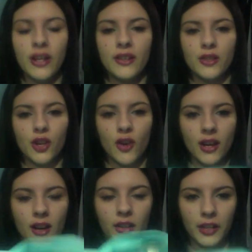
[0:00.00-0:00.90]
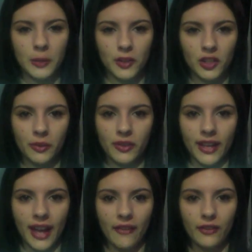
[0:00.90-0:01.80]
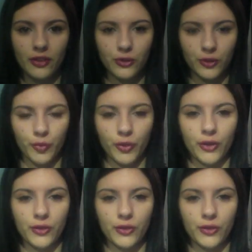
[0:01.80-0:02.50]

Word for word: It's a great color, especially because I have super,